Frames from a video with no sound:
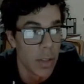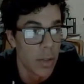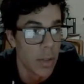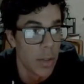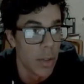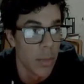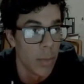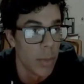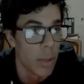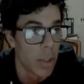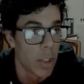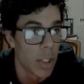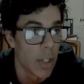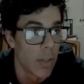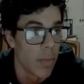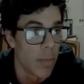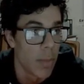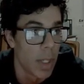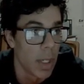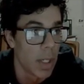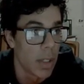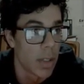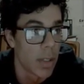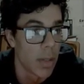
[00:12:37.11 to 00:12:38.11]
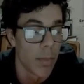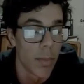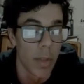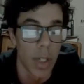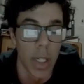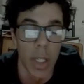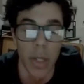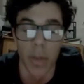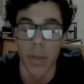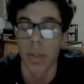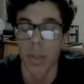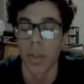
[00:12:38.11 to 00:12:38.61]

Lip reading: YouTubers have made some videos,